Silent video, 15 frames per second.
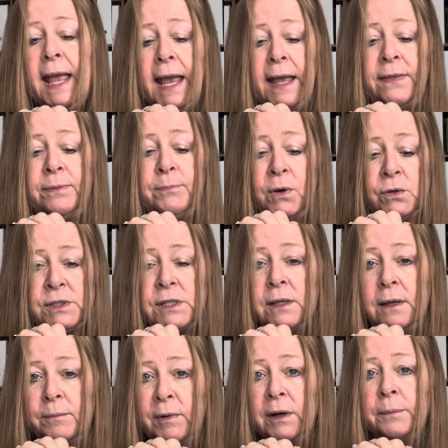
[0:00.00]
and most of
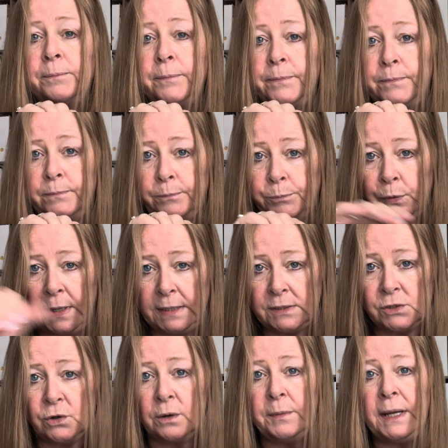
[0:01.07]
them are
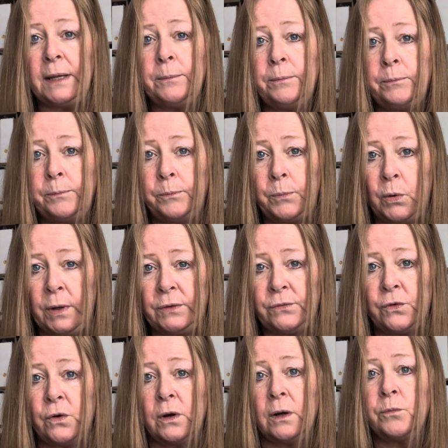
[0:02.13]
brainstorming, point
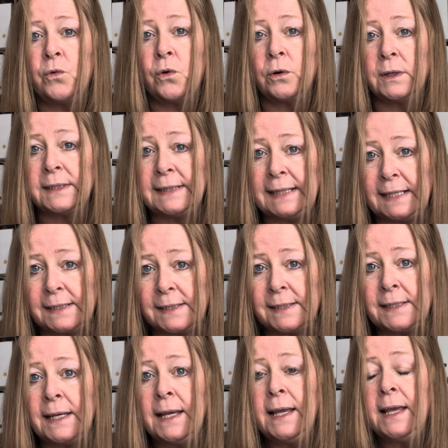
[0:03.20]
form, or a
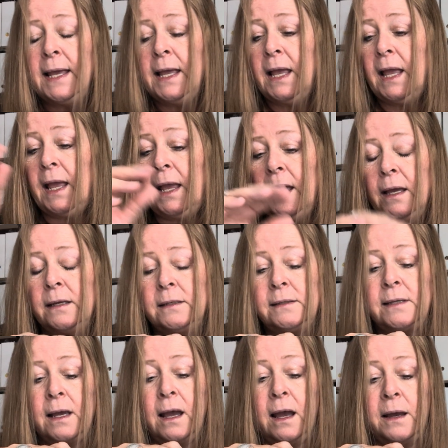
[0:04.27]
list. And